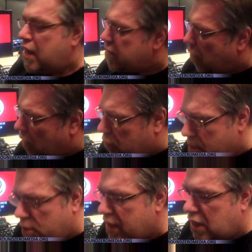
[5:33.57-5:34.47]
There are
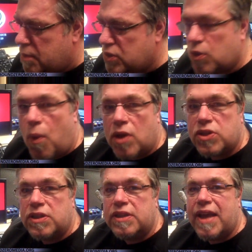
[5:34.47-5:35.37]
criminal elements in
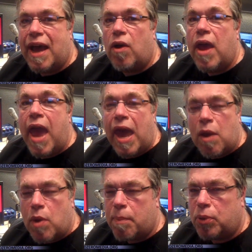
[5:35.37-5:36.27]
Washington now, and I
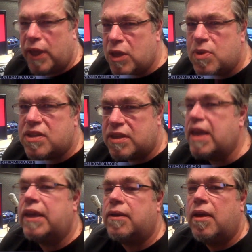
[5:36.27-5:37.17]
want to play you a
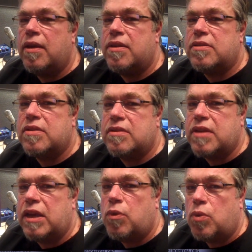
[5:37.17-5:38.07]
scene. This is a
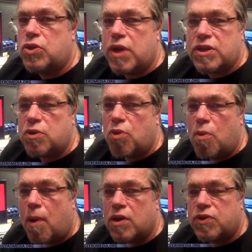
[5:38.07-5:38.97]
scene with Jason
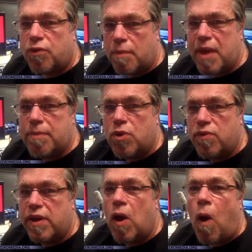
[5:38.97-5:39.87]
Robards from that
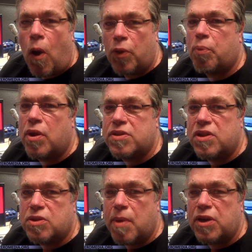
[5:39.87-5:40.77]
movie, All the
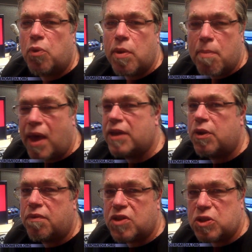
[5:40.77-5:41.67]
President's Men, to remind
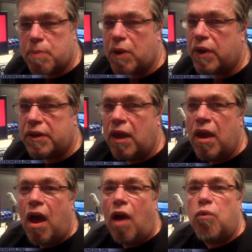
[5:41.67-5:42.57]
you of the spirit
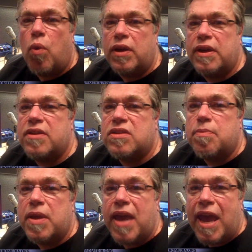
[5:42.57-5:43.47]
of what it is to
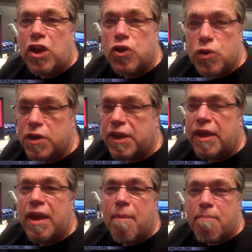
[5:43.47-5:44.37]
be a good
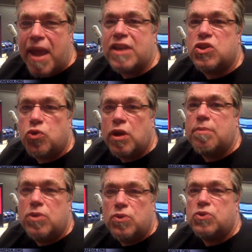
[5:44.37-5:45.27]

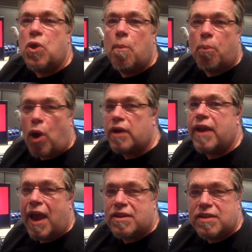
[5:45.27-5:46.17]
mainstream news
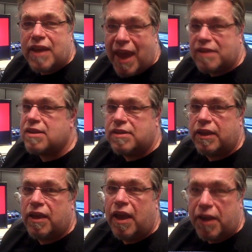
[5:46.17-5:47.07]
broadcasting
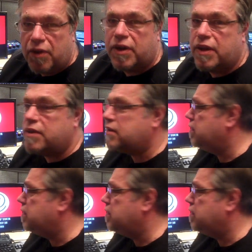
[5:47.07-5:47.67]
entity. And here it is.